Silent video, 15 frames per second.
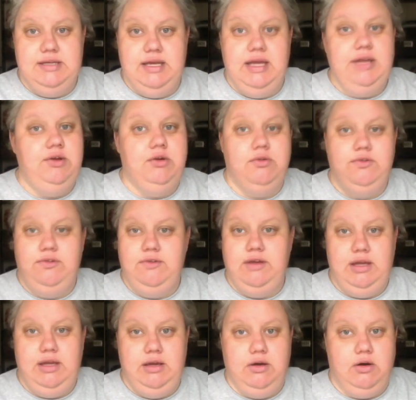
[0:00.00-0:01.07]
and you'll
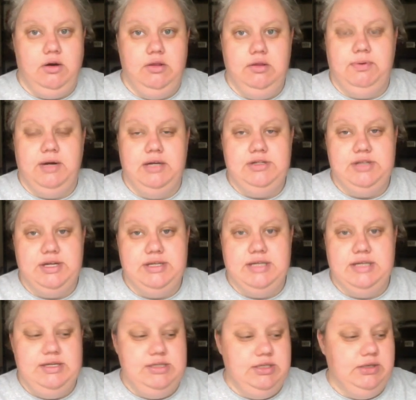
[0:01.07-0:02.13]
see all the projects I
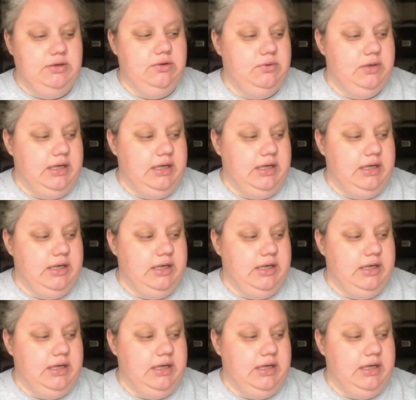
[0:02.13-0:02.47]
do,